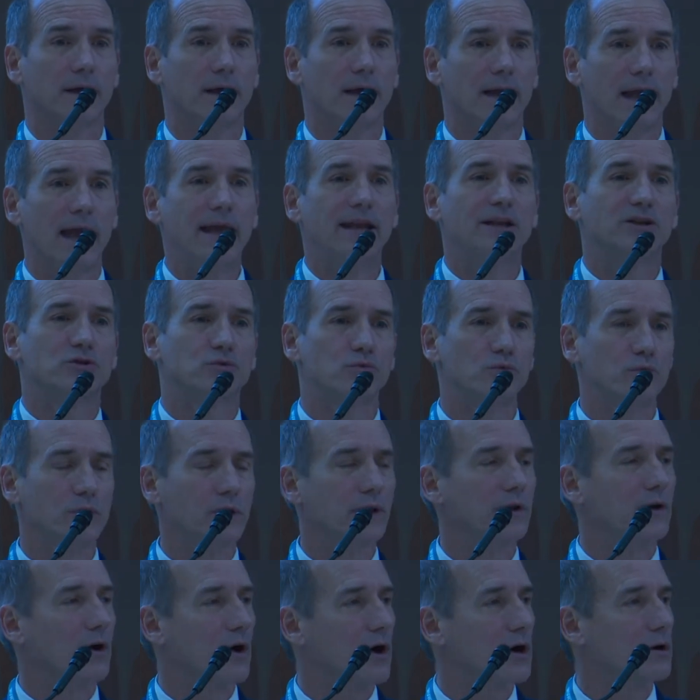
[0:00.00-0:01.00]
And it's
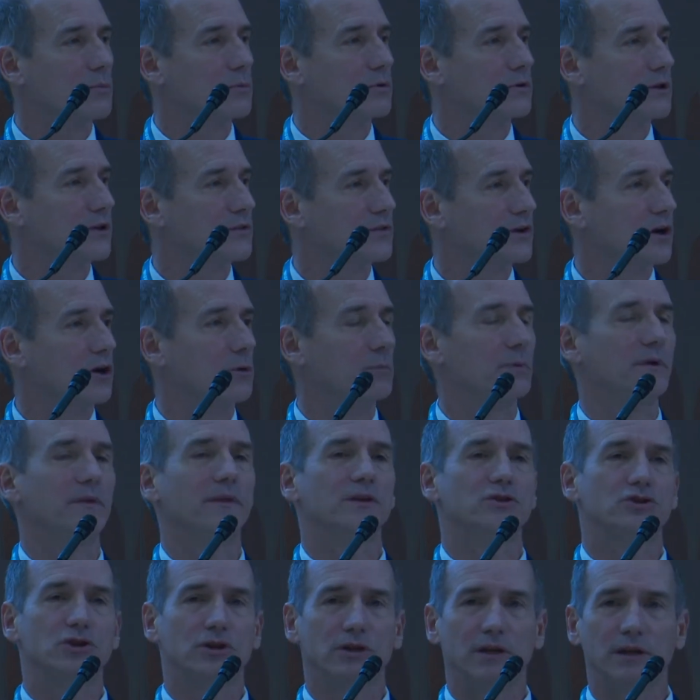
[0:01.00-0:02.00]
really hard with a therapy
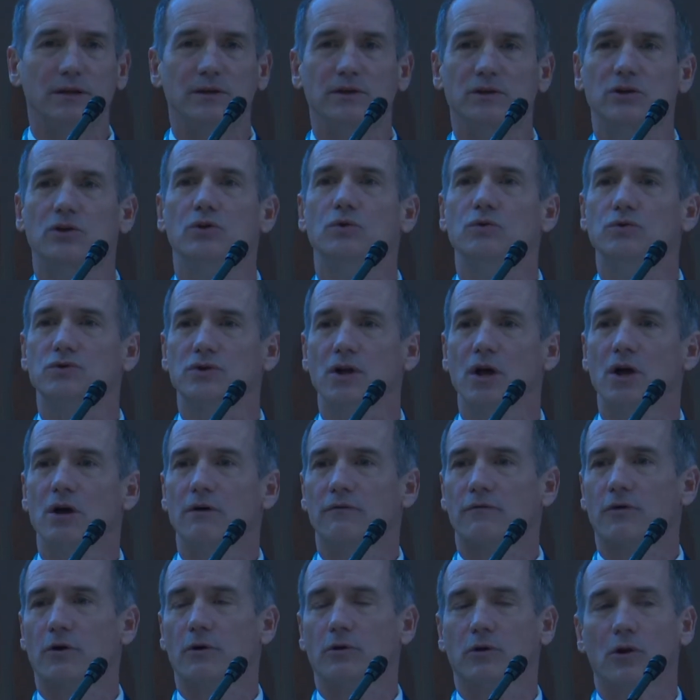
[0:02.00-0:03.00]
that you need to use
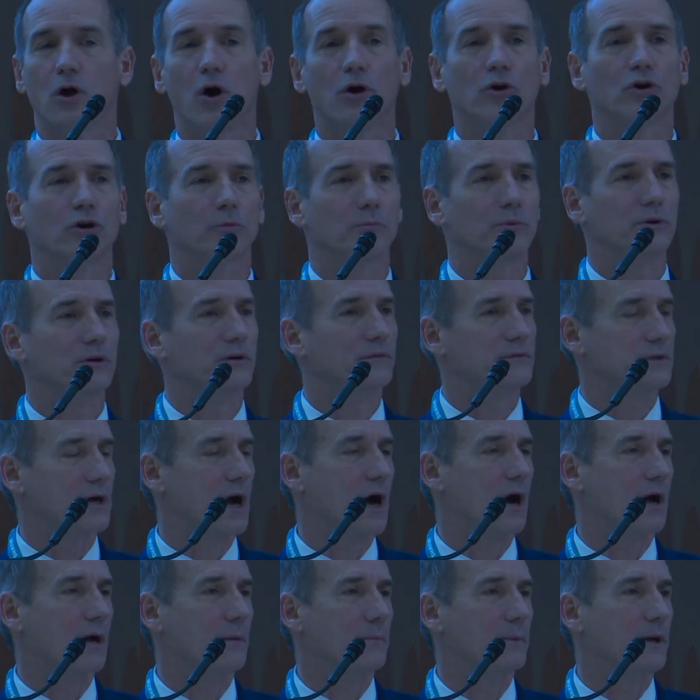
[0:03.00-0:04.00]
for a longer period of
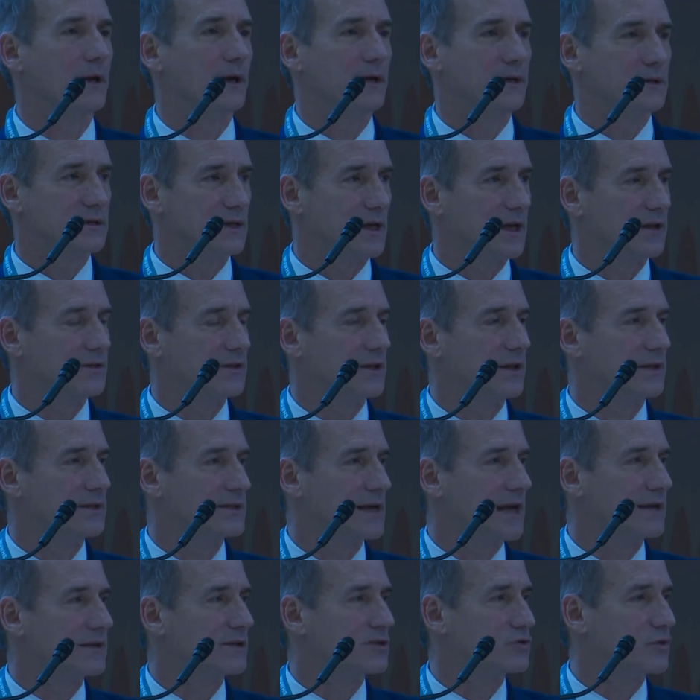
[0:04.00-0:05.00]
time to hit the
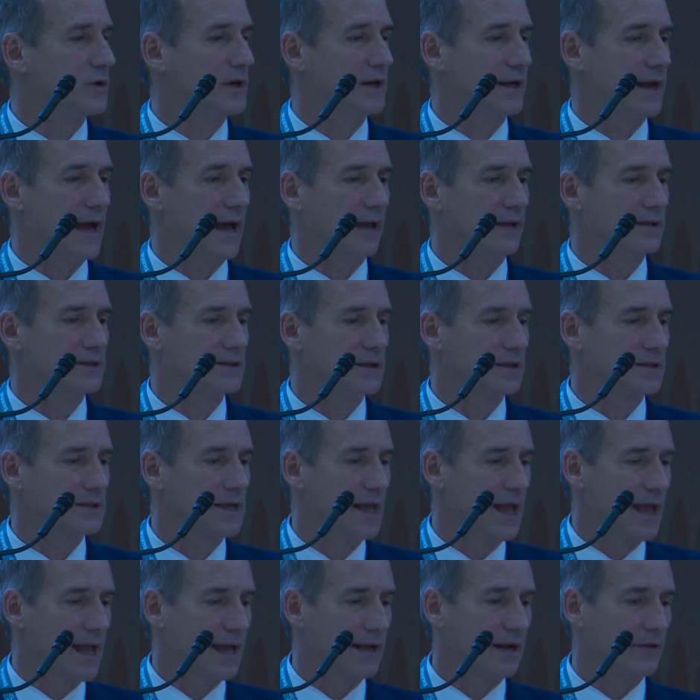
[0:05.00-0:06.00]
intent to treat analysis,
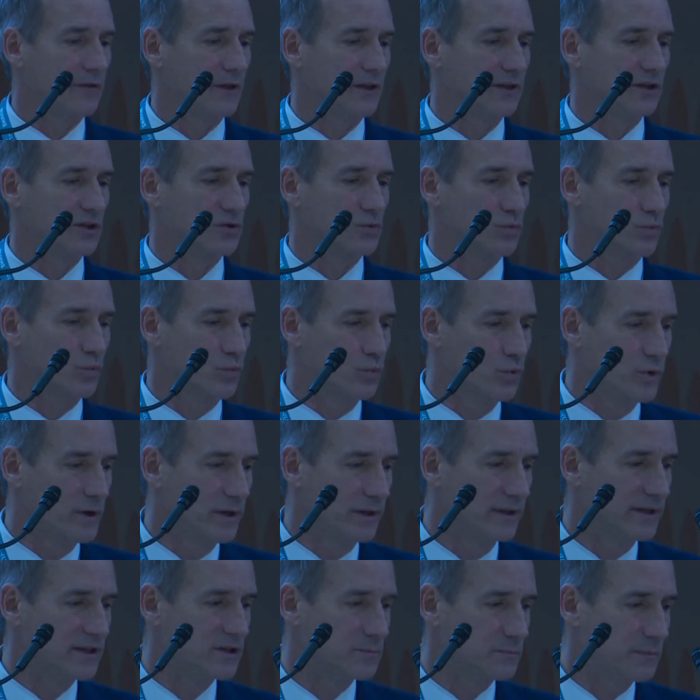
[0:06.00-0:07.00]
and I think this
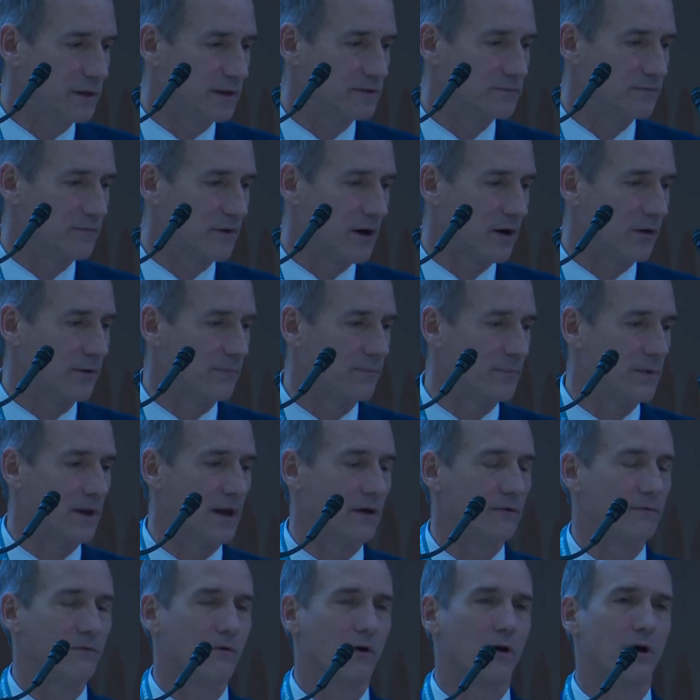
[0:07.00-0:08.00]
really speaks very,
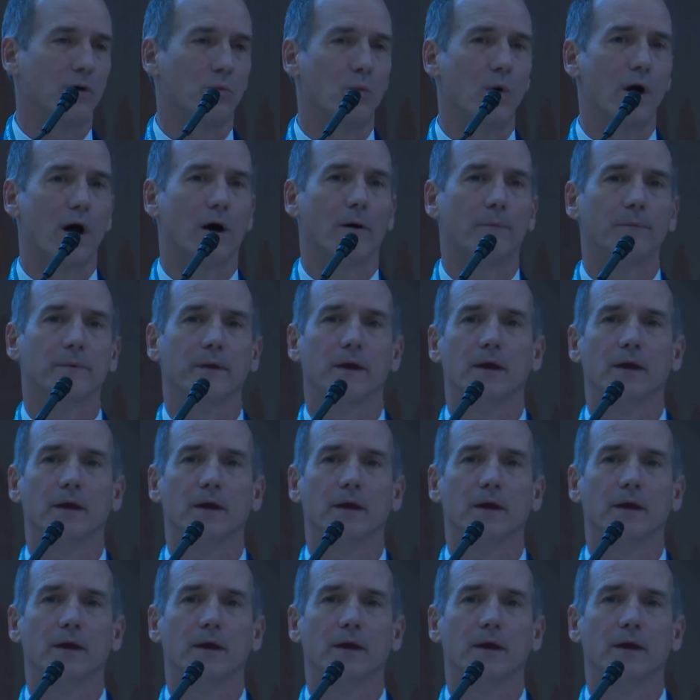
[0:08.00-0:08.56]
very well.